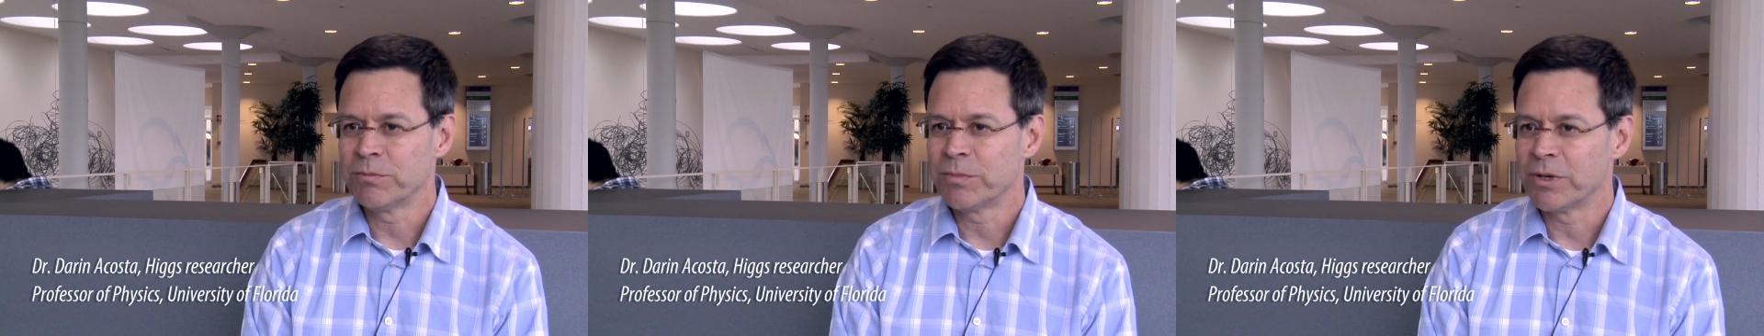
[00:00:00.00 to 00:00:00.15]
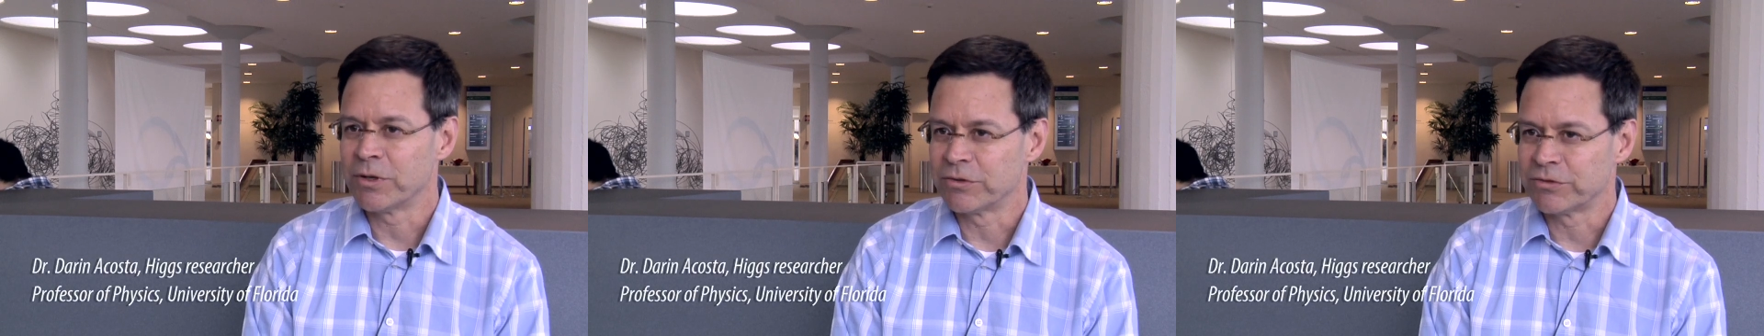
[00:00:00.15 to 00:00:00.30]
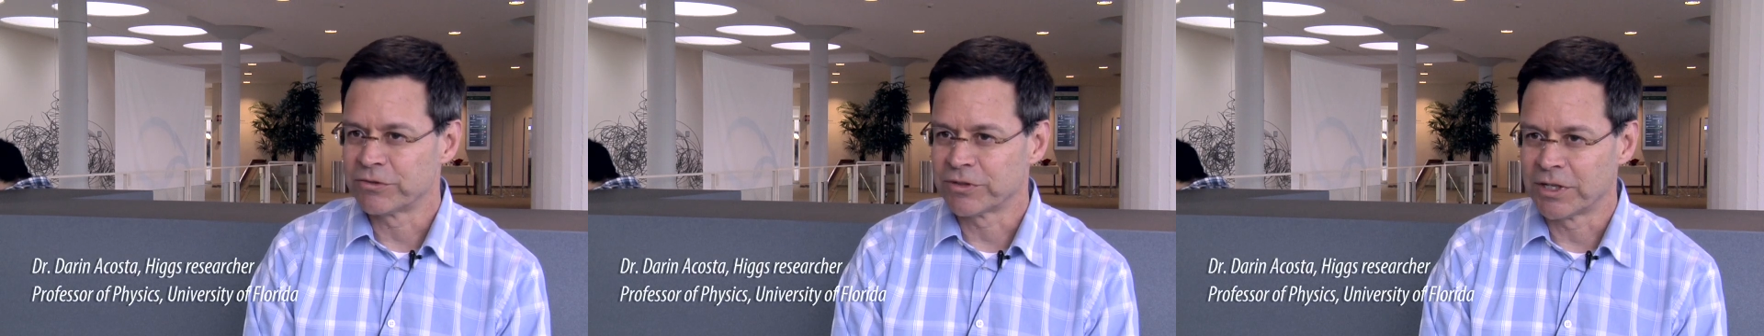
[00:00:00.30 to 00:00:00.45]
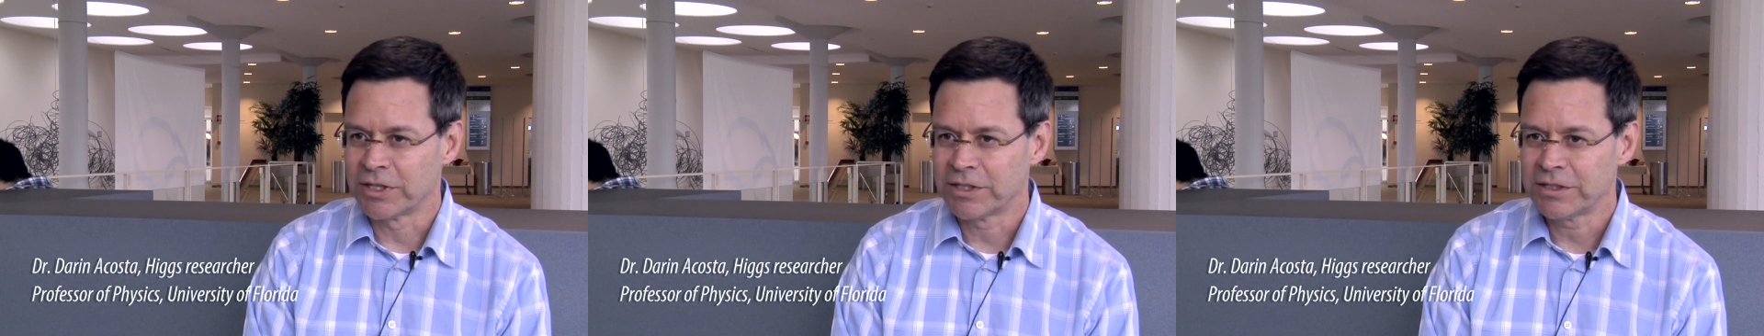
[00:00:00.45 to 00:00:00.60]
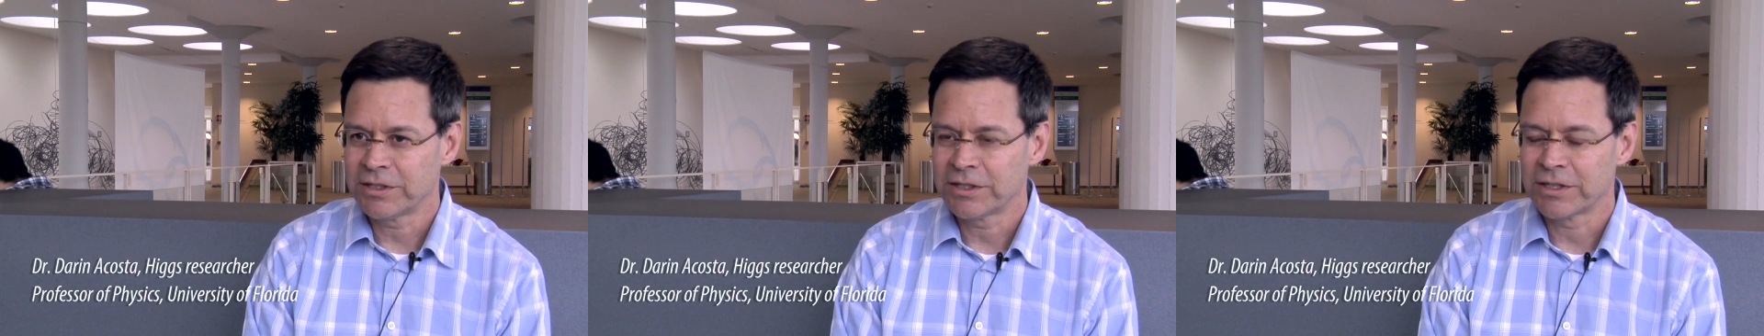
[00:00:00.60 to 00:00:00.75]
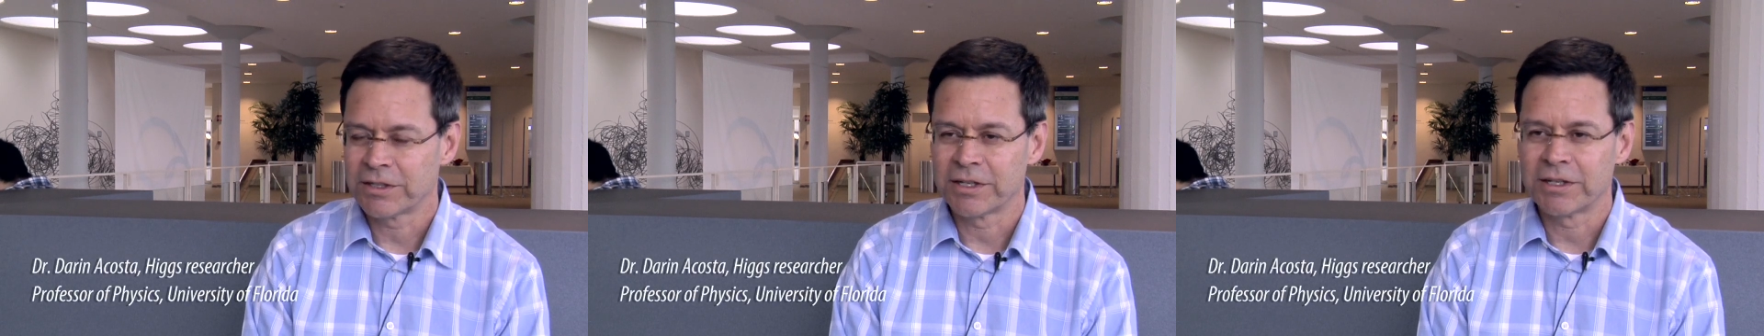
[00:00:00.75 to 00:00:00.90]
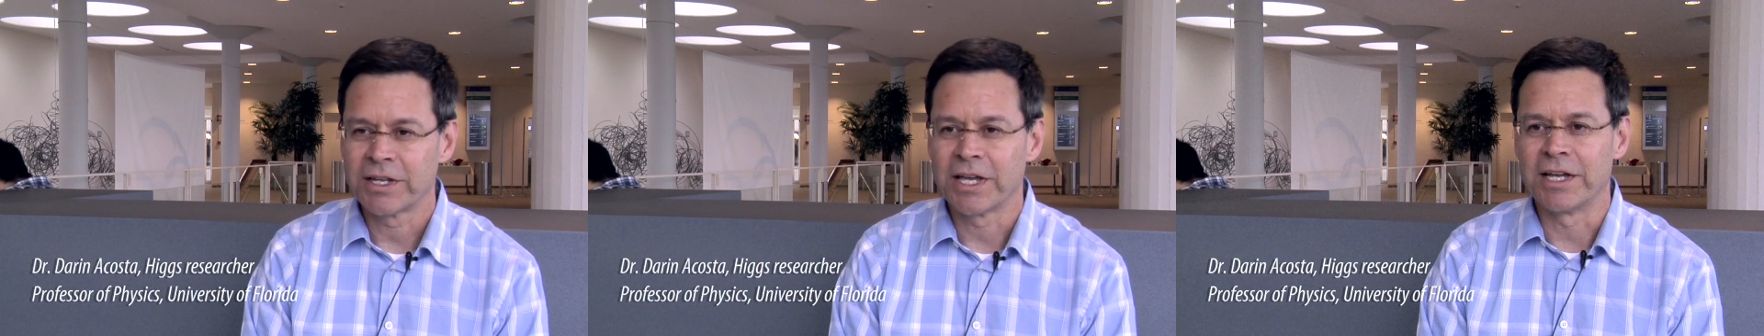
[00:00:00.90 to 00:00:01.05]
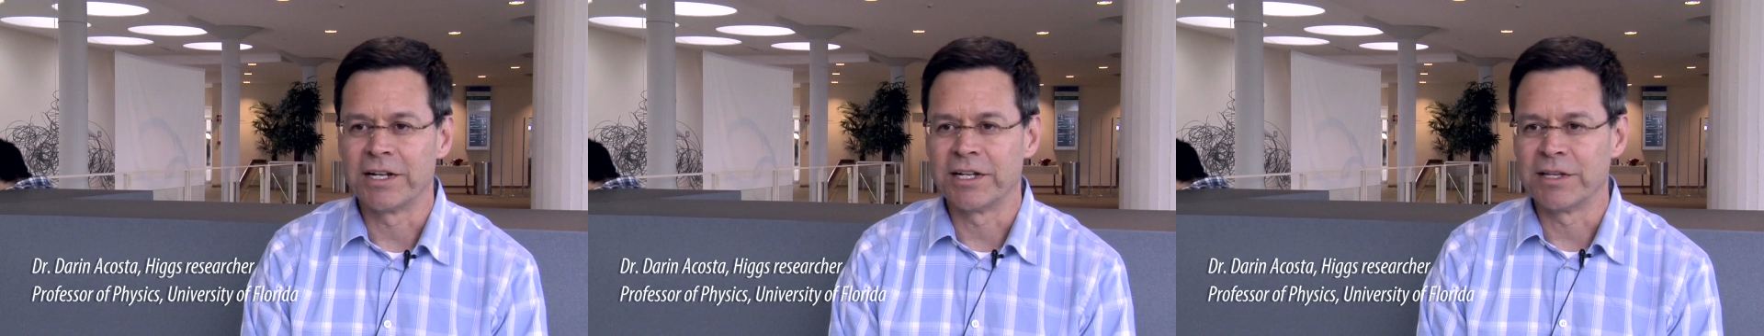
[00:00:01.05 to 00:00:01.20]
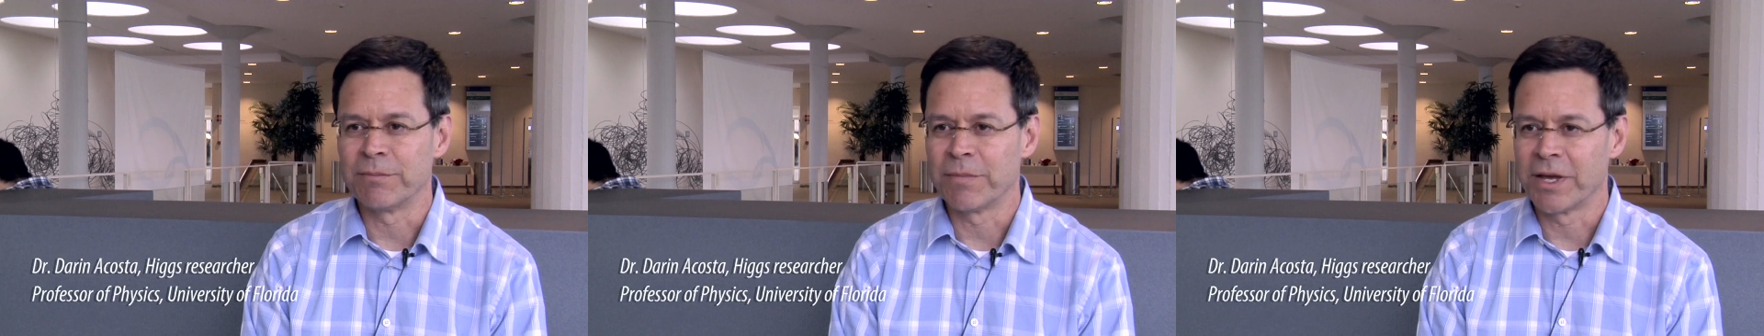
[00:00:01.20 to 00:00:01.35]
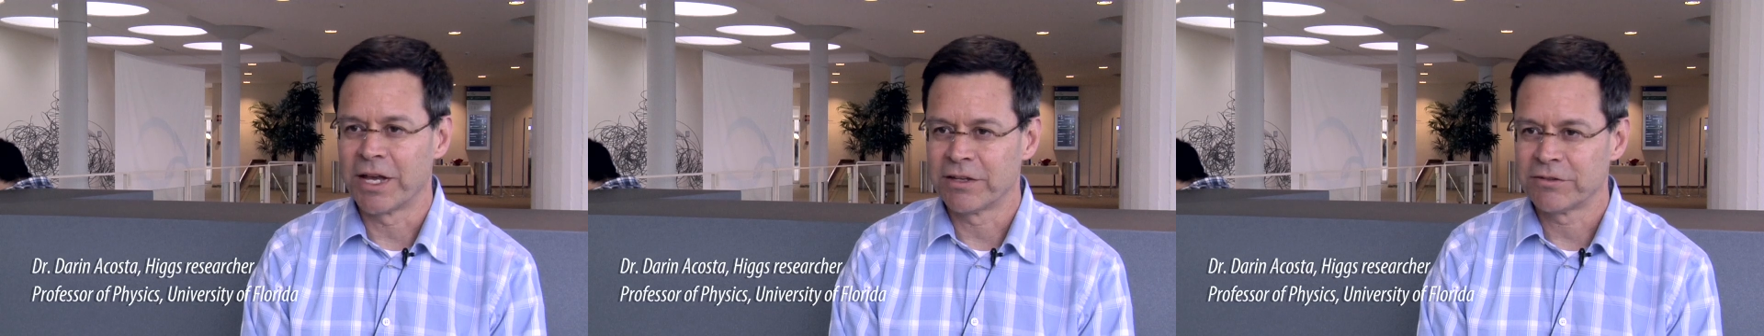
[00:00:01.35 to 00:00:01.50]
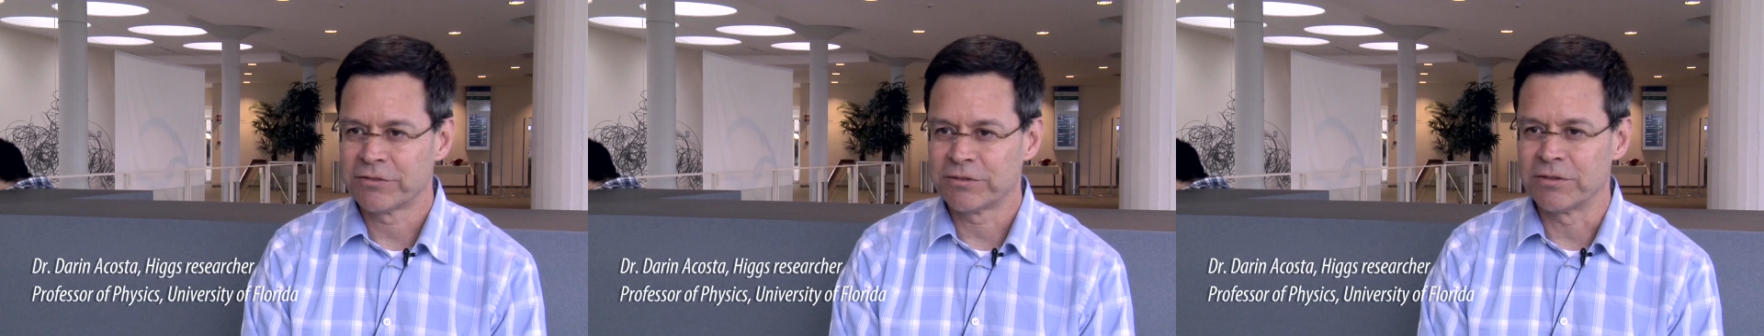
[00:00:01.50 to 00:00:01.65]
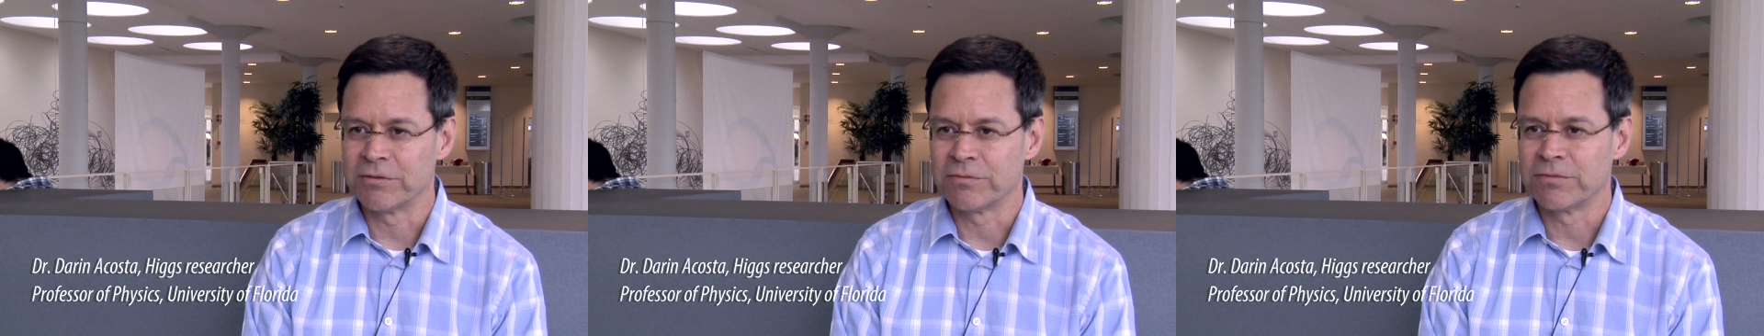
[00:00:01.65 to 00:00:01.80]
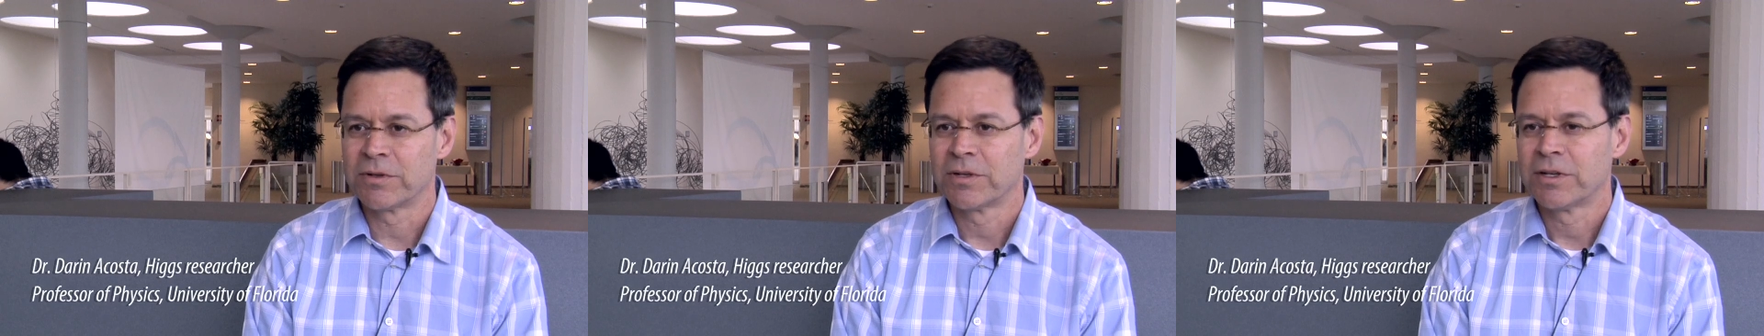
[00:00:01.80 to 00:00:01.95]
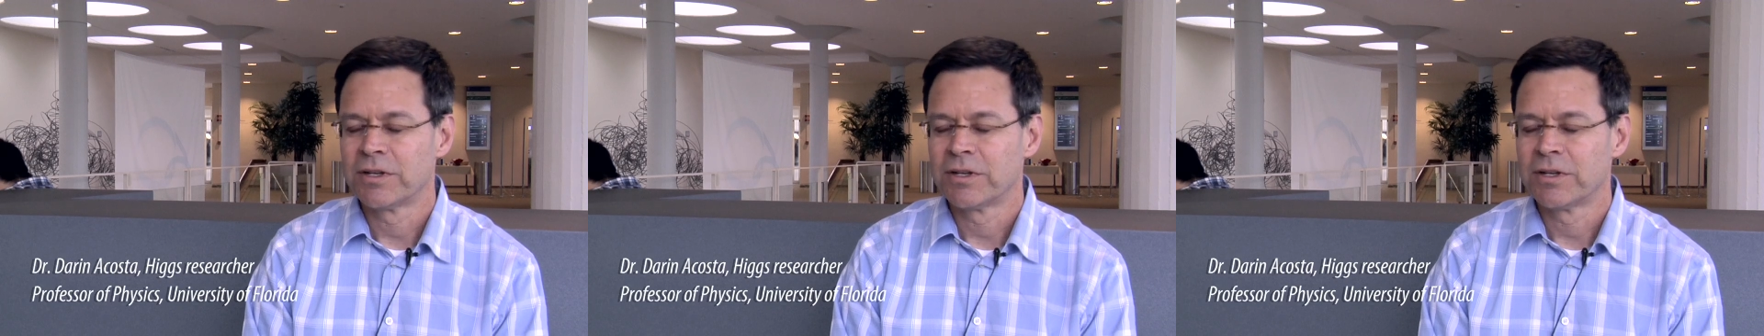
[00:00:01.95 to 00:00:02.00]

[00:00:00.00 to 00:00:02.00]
boson at a mass of